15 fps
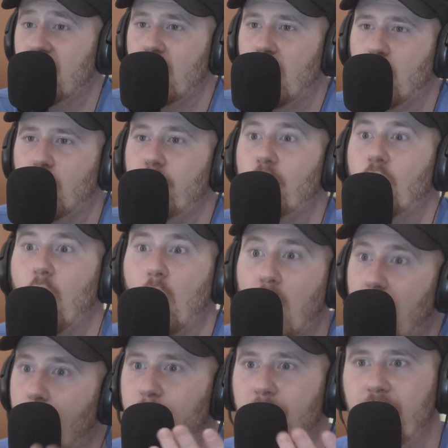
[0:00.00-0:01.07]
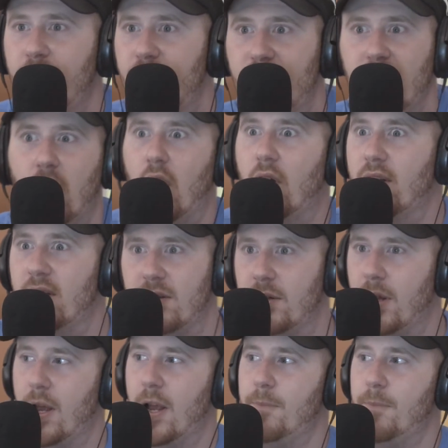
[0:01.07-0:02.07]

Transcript: you know when you grow up and you see all these,